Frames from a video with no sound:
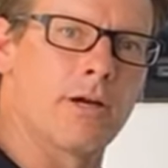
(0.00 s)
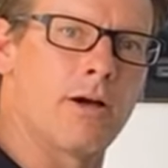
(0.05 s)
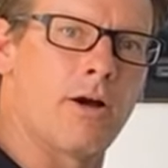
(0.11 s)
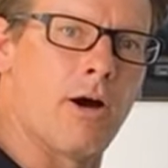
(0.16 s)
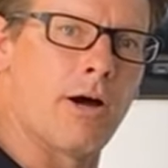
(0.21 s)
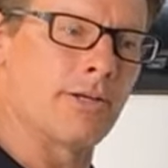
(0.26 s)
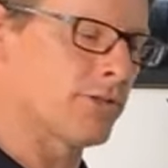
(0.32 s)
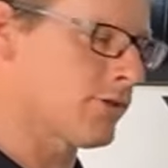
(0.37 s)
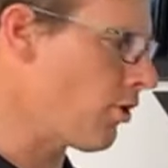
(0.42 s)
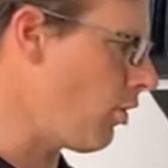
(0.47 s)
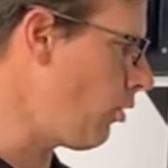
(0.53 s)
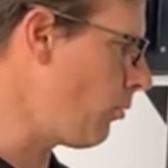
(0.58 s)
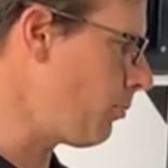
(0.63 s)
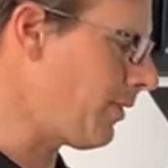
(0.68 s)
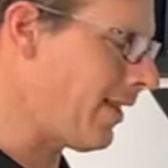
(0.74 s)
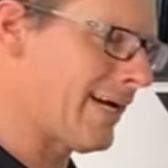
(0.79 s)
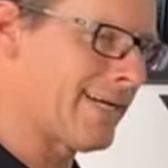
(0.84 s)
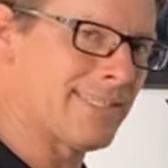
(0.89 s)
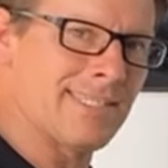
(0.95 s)
hot and cold
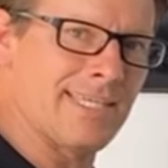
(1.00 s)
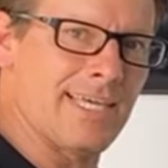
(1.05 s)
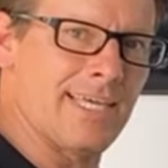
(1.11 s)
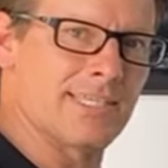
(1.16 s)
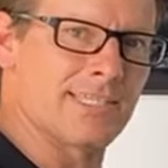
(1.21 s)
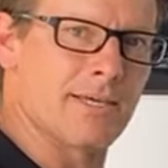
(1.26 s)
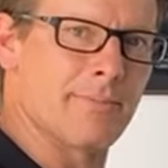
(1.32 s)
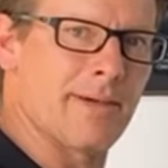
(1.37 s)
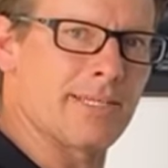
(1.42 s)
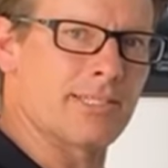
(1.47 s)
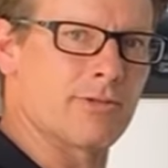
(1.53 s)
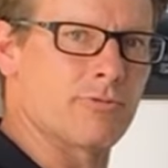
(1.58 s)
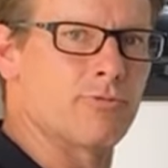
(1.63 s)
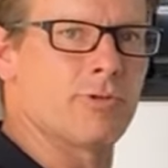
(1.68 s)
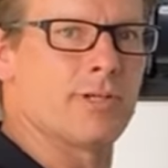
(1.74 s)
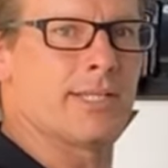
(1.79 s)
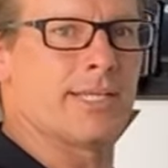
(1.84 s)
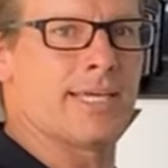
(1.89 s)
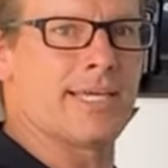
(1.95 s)
plugs here, so it makes it
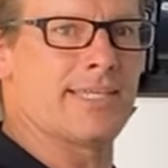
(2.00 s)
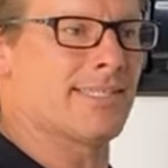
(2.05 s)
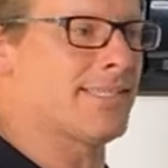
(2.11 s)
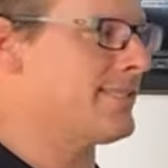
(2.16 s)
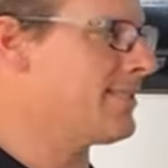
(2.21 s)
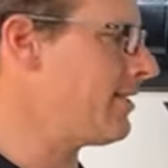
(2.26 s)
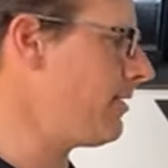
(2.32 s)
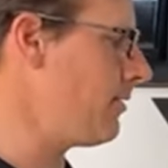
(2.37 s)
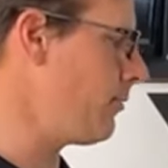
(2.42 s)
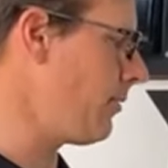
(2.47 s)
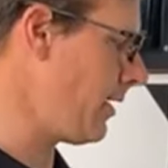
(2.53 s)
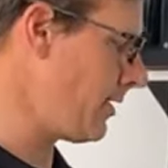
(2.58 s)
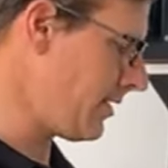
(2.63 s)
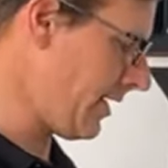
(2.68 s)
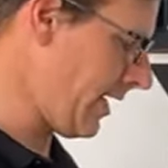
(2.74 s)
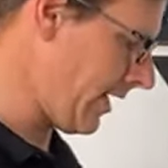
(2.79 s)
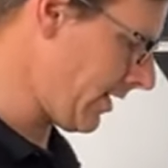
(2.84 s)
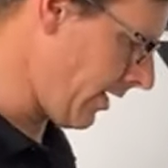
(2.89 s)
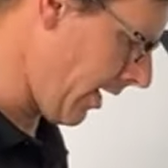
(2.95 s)
really easy to, uh,
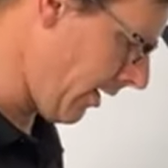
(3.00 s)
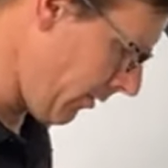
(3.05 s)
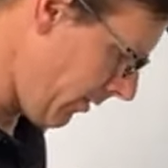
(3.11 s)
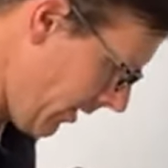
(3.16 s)
to get going.